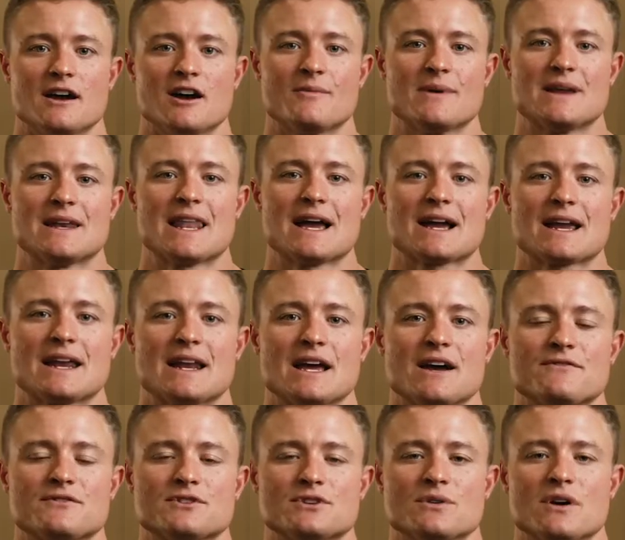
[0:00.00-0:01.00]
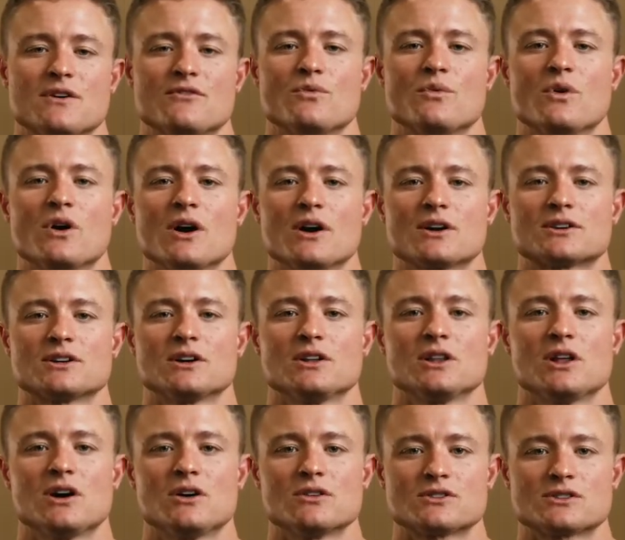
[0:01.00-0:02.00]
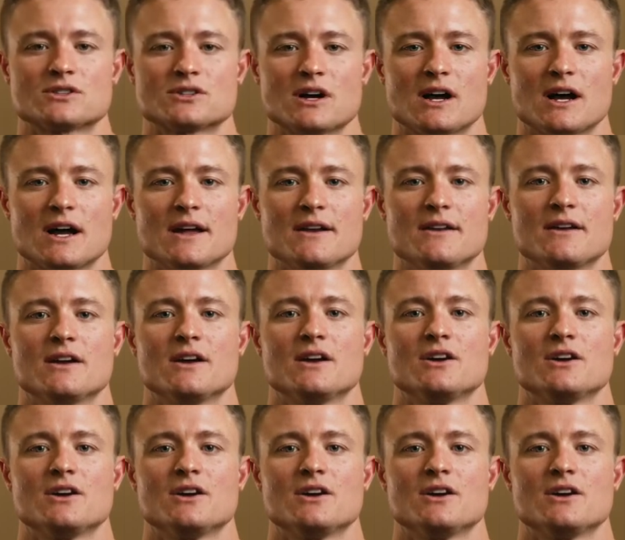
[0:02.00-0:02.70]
I've been lucky enough to have worked alongside